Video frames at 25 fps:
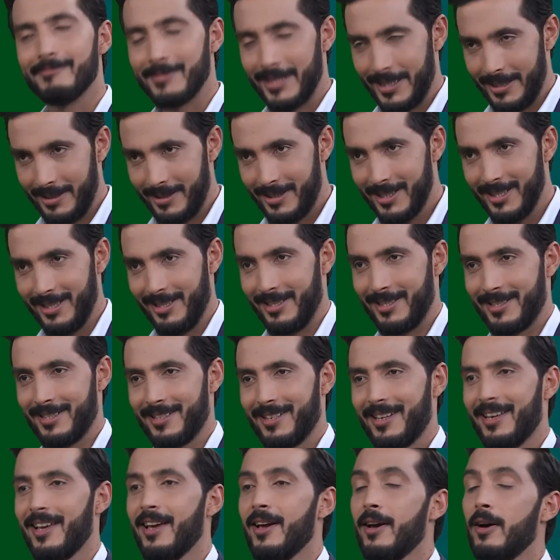Indeed.
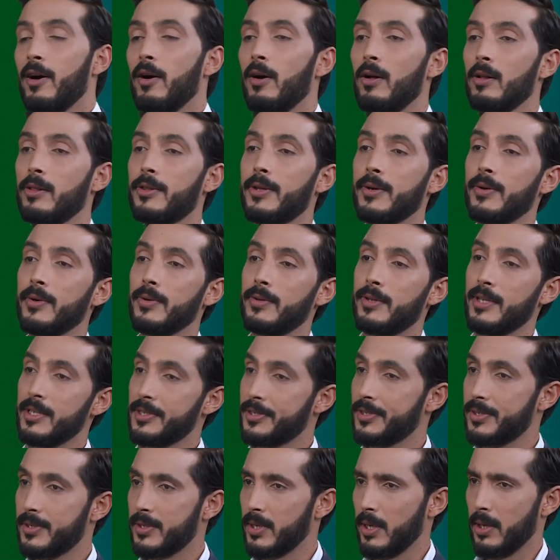Although
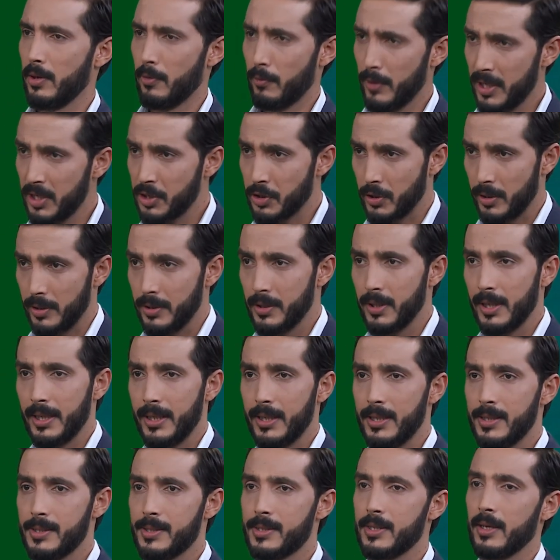this region
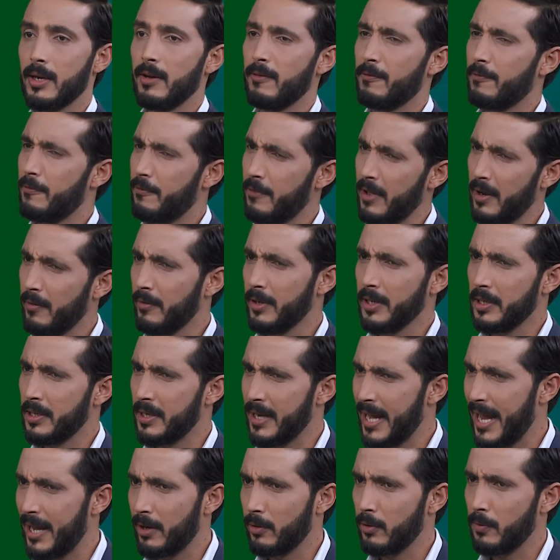is a very
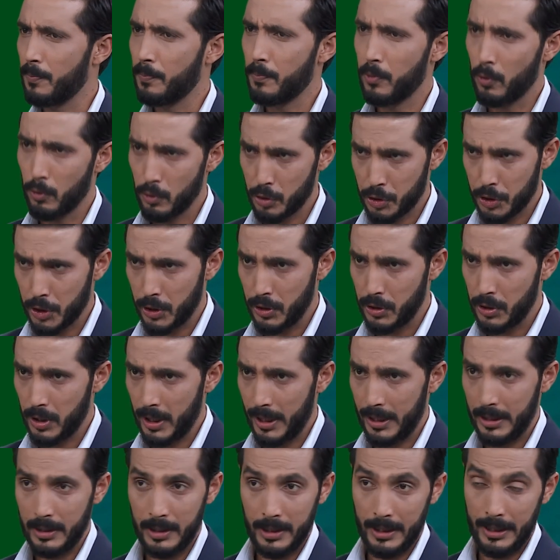narrow portion
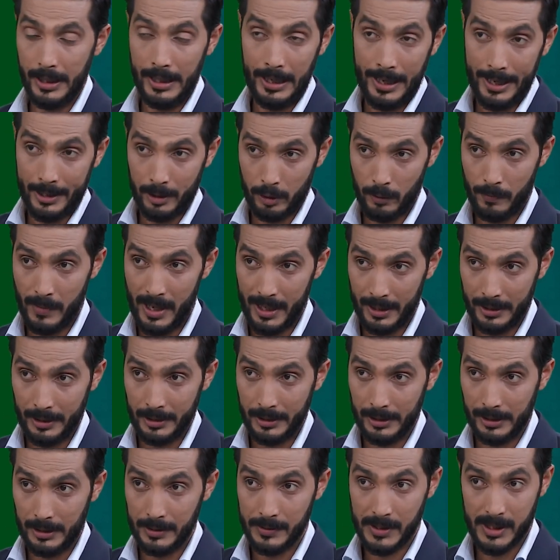in the
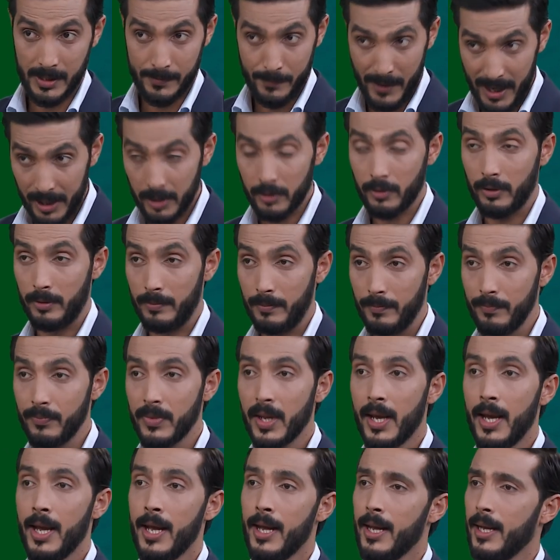electromagnetic spectrum,
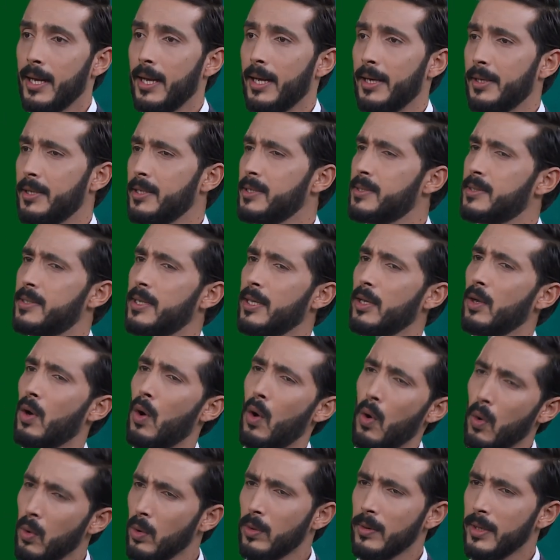it is the
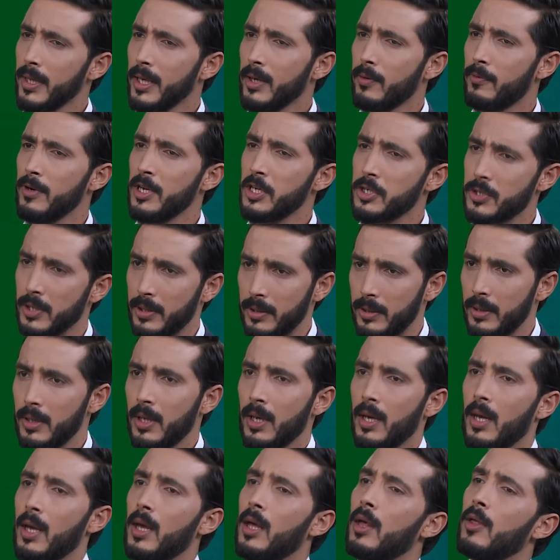only region
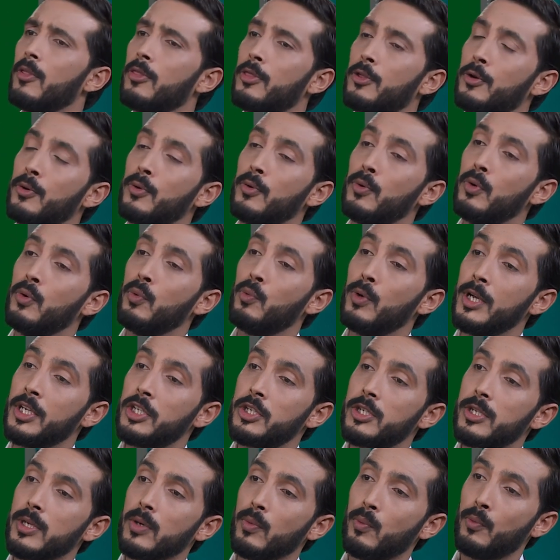through
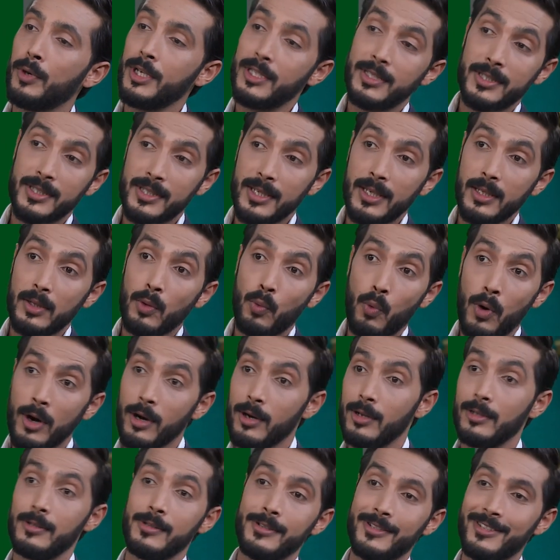which we see the
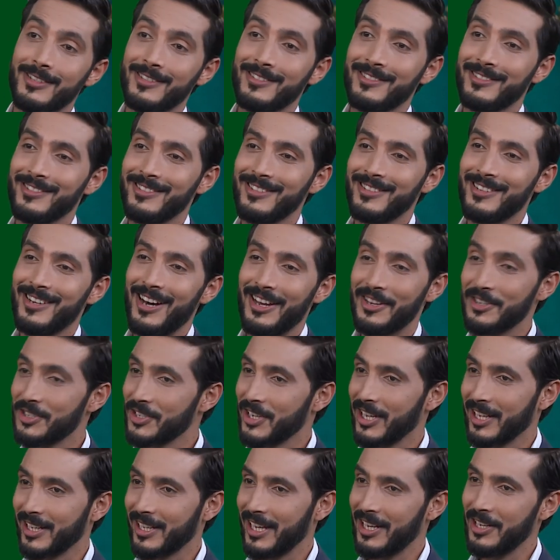world.
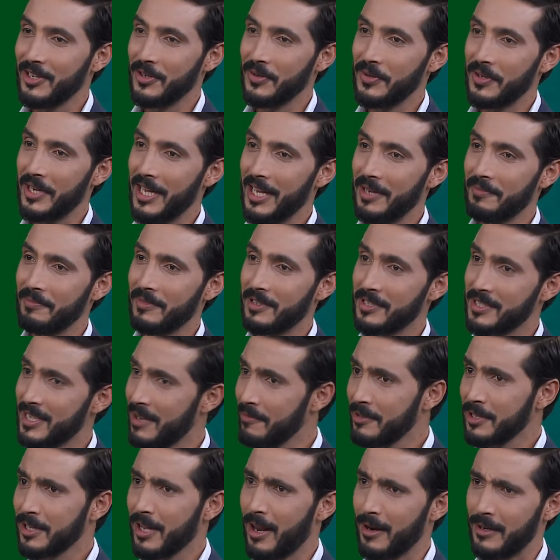Anushka, can you name the
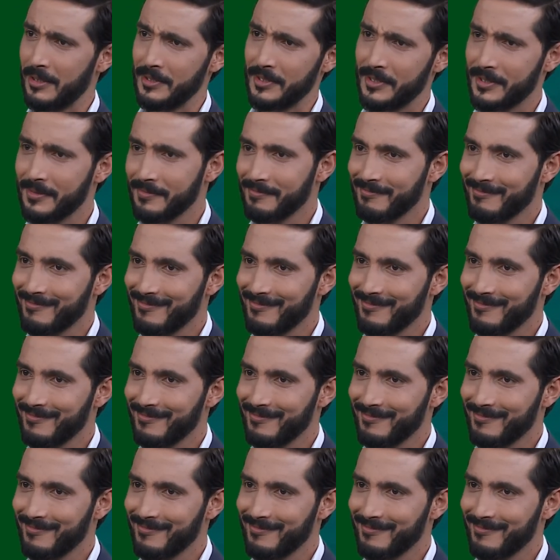7 colors?